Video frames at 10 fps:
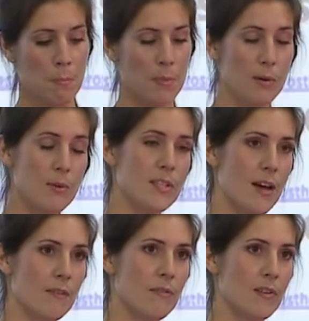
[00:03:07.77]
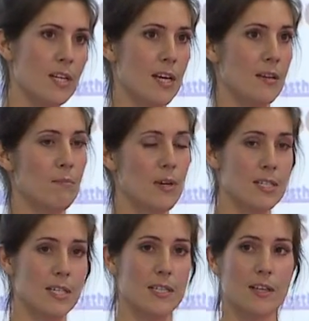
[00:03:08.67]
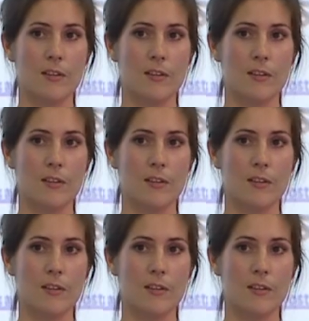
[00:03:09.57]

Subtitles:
but you also have a 3D printed